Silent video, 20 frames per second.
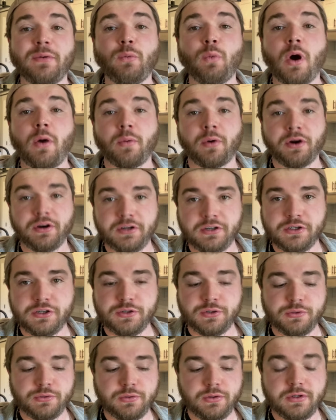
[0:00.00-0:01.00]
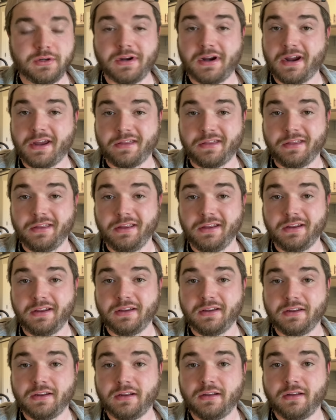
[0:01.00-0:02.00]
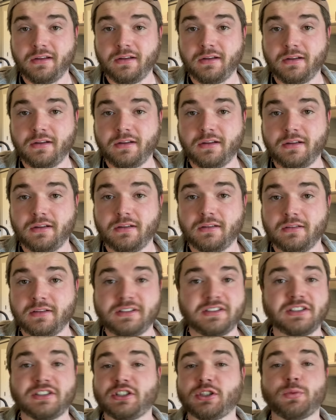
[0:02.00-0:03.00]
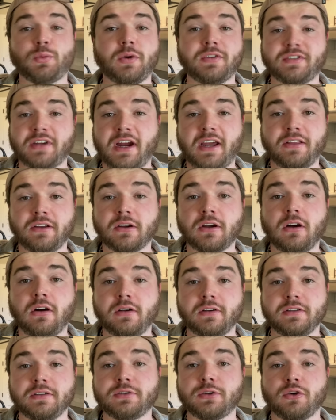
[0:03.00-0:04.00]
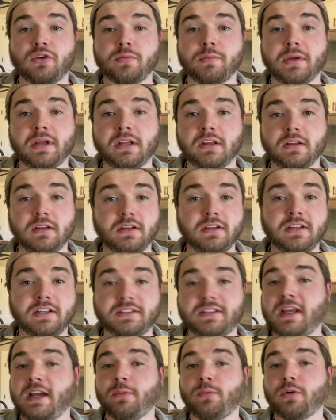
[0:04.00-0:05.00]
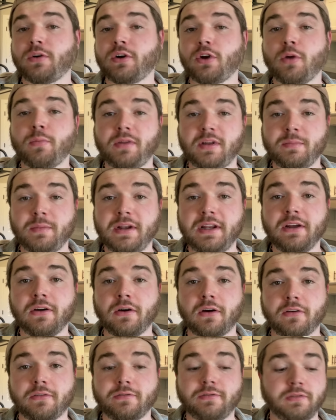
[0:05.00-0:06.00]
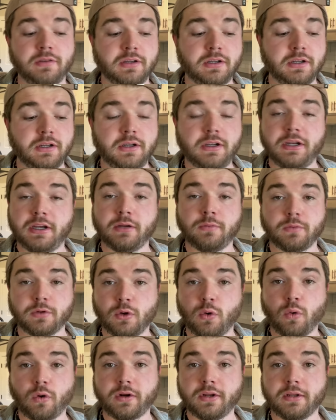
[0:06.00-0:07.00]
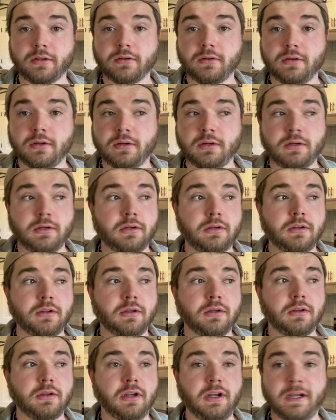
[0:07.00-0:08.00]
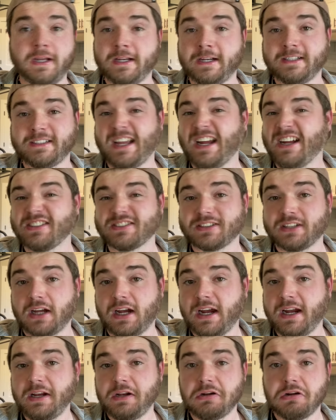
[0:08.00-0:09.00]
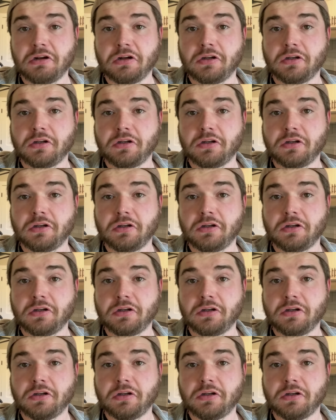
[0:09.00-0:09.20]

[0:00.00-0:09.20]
what we're gonna do, I think, at least this is what Tyler called and told me, is that we're gonna go play mini golf and record it. And it's outside.